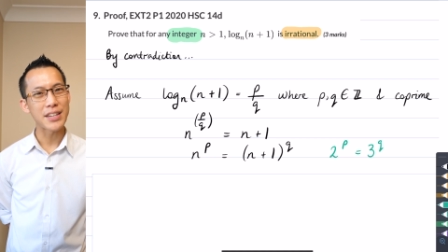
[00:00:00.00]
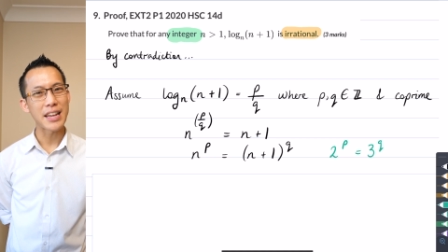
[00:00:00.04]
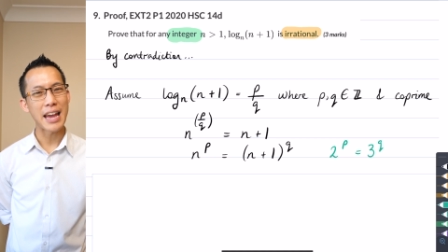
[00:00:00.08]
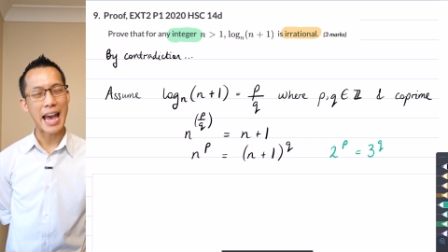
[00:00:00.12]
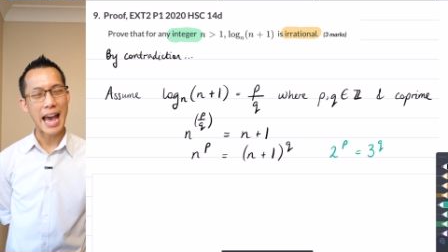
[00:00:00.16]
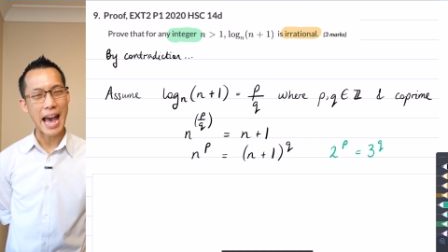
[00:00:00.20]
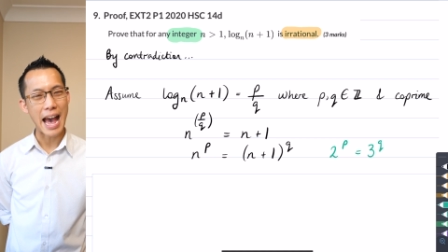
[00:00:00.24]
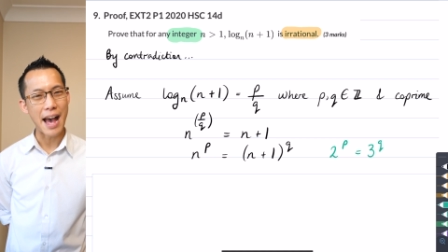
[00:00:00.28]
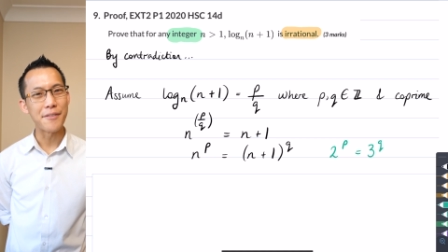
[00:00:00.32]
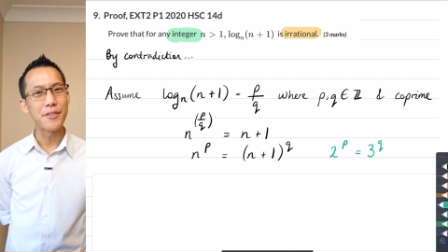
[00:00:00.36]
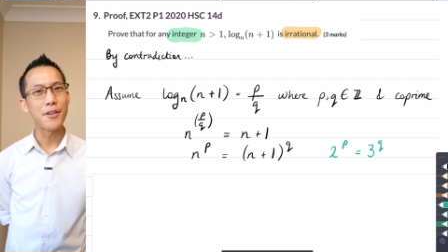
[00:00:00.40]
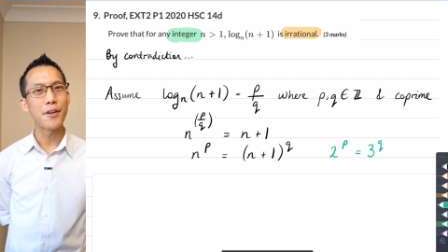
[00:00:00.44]
to
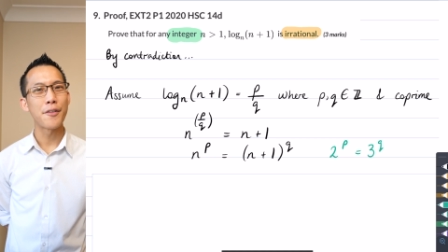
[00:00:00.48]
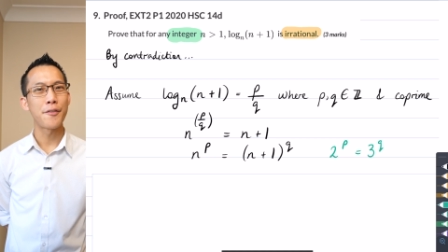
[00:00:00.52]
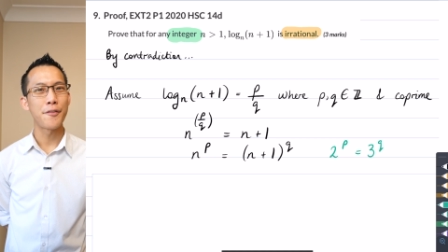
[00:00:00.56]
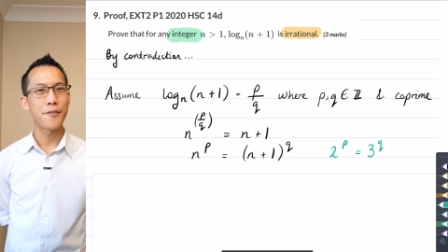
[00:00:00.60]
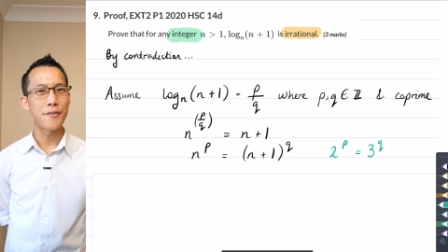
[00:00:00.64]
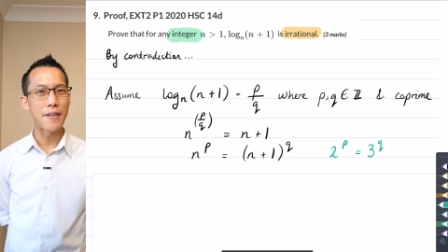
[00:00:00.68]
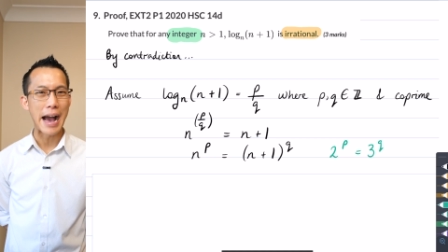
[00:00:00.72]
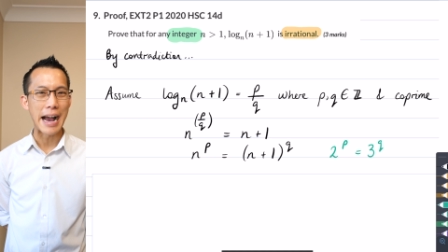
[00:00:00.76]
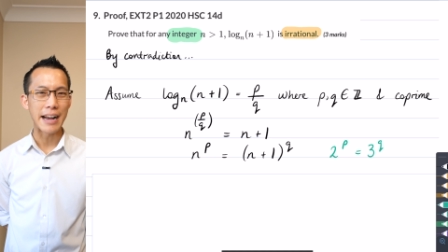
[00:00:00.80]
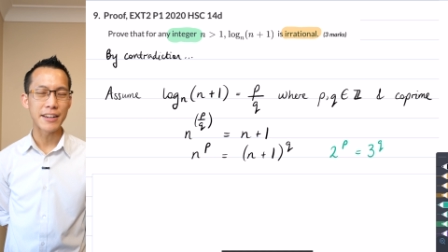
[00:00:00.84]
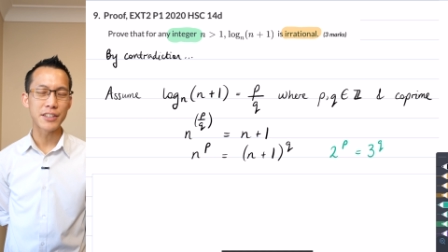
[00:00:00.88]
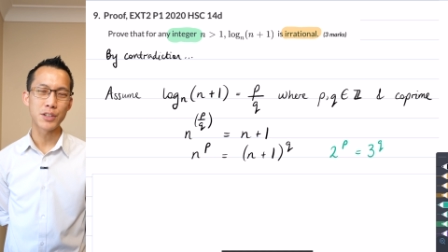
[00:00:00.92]
have a
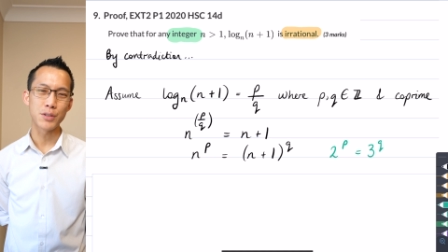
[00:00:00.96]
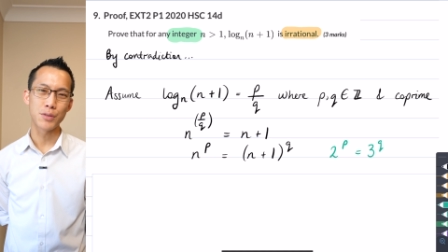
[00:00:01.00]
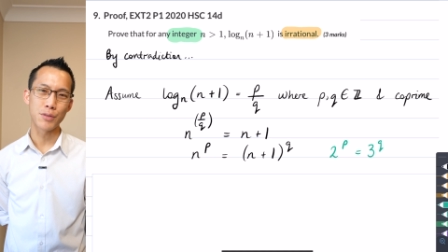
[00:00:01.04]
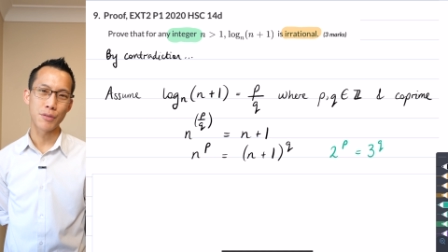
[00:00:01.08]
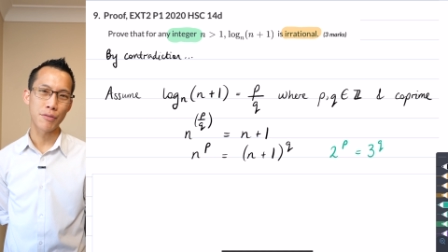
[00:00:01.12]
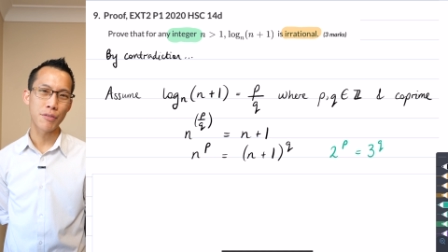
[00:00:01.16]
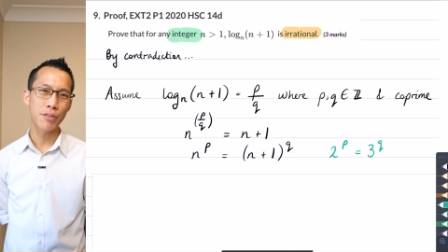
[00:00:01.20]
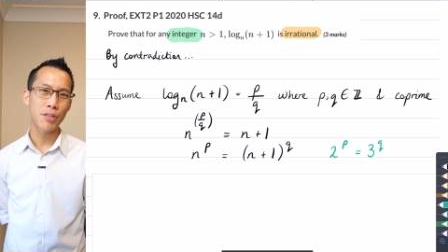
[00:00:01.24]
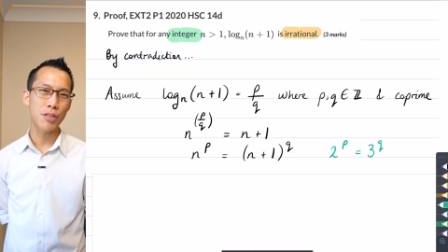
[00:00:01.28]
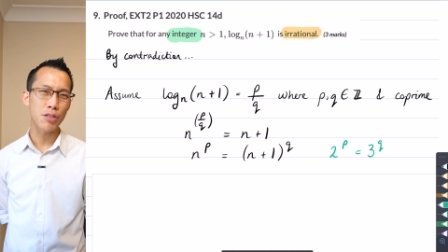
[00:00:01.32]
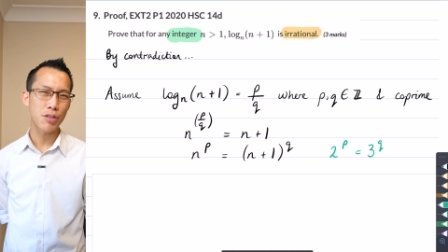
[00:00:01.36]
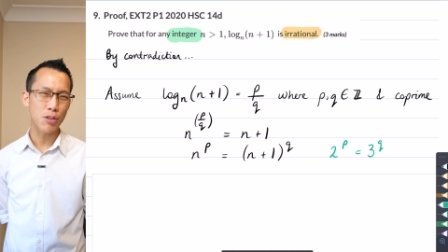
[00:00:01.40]
factor
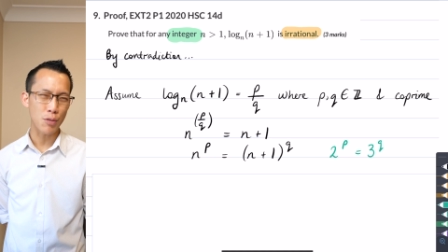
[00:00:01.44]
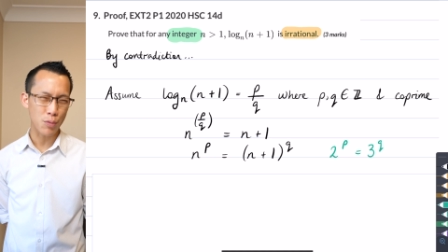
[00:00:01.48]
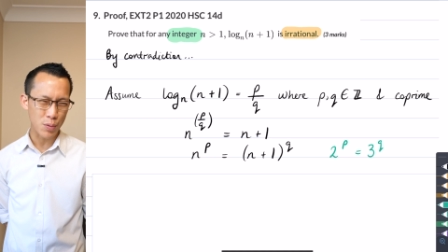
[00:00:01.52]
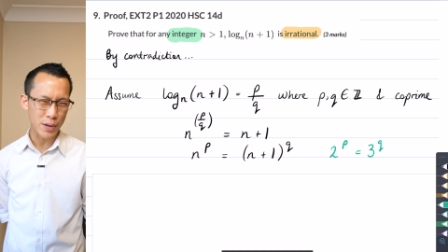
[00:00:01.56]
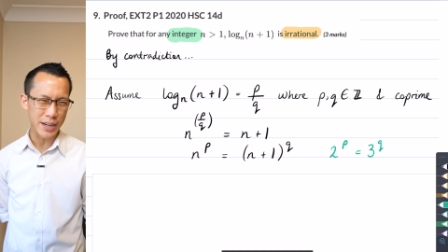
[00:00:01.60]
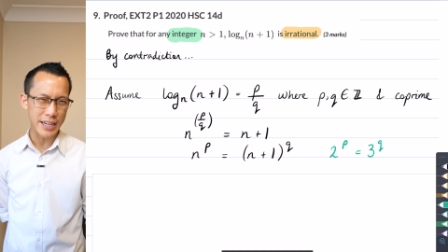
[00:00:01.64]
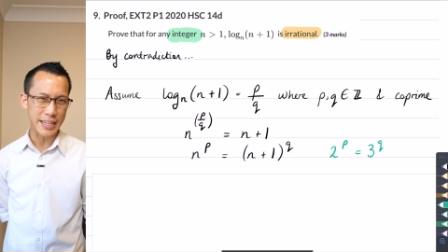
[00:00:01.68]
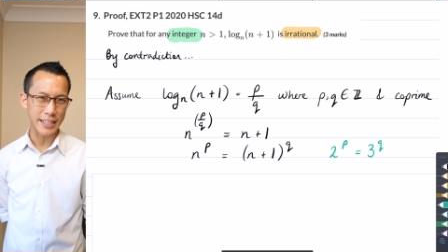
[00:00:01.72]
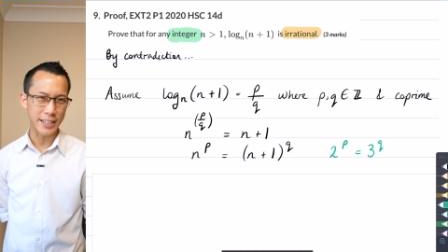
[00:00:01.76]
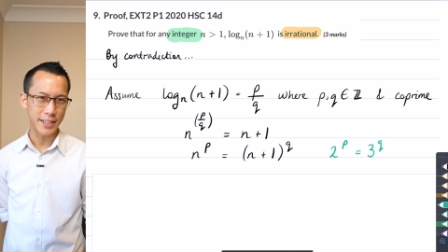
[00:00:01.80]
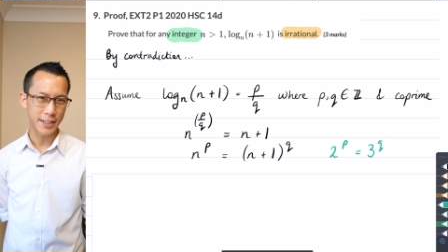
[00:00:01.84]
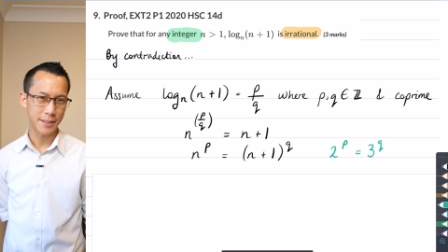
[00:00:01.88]
of
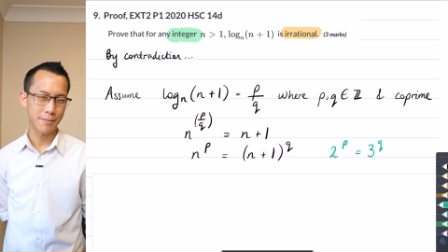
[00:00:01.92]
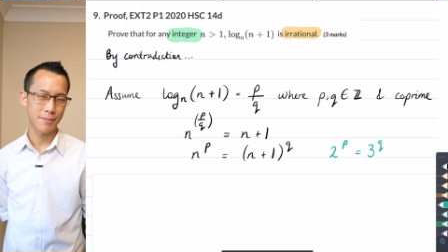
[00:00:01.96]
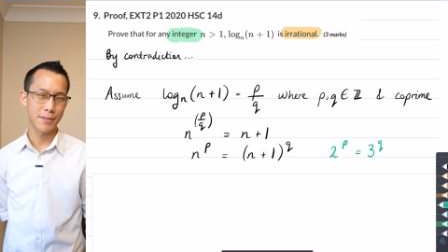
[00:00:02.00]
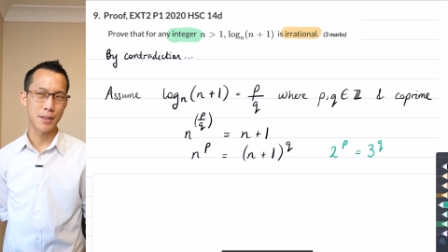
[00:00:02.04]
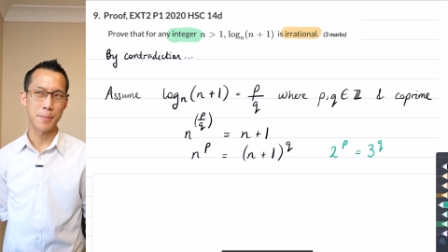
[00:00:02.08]
three.